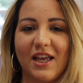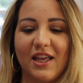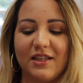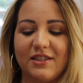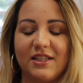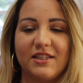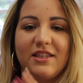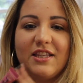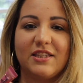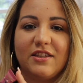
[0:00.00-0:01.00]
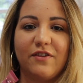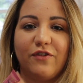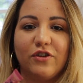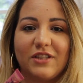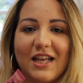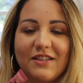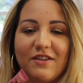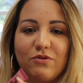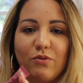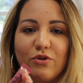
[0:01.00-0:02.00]
and since the full size of
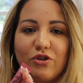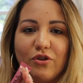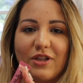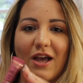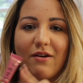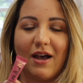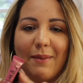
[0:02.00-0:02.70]
this one was sold out,